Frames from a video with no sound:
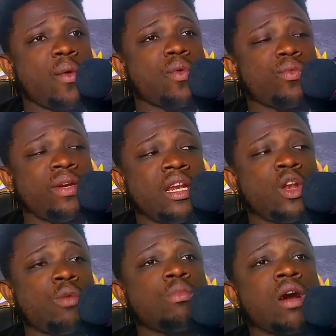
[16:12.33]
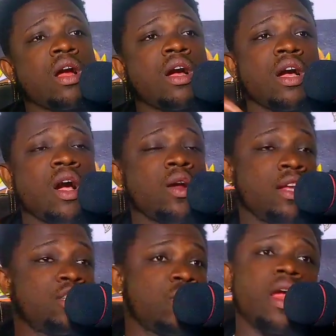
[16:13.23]
with the number on
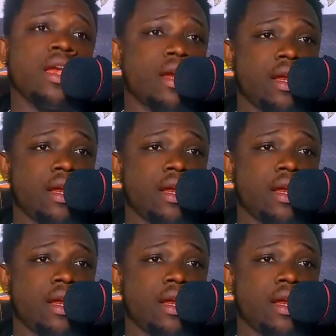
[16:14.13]
the screen.